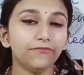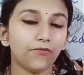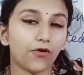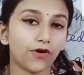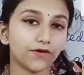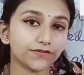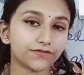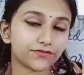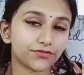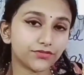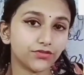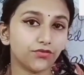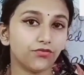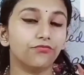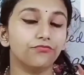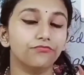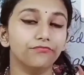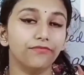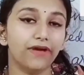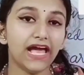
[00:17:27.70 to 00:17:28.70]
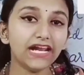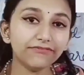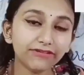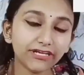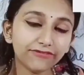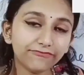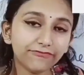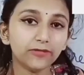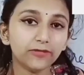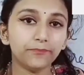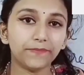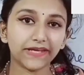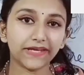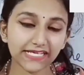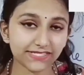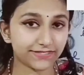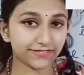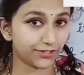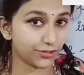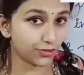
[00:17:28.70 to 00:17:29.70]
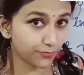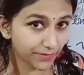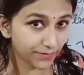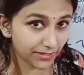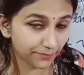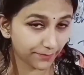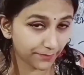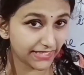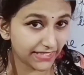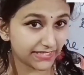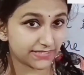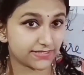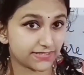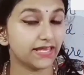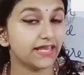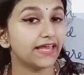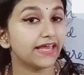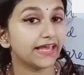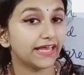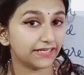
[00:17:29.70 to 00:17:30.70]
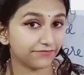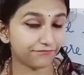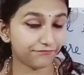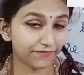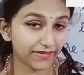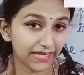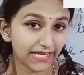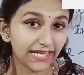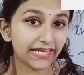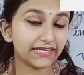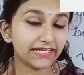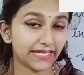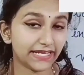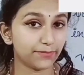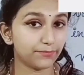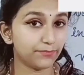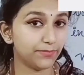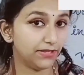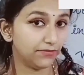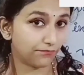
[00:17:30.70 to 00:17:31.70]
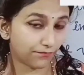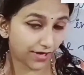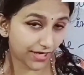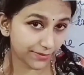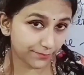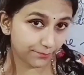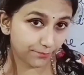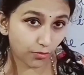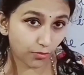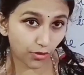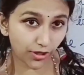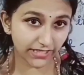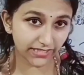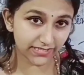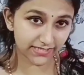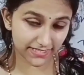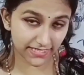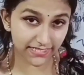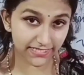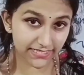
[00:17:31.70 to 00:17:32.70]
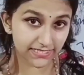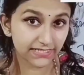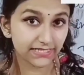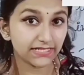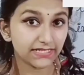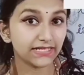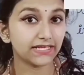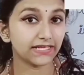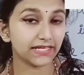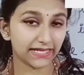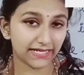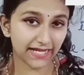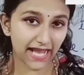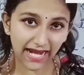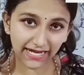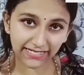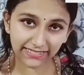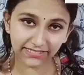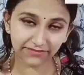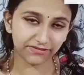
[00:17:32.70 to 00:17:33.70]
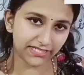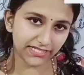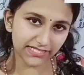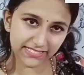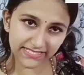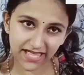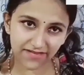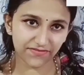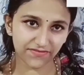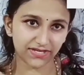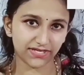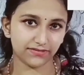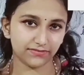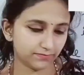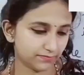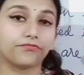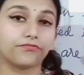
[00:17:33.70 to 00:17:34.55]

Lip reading: wants to know where we will place human beings in filling table 1.6 in activity 7.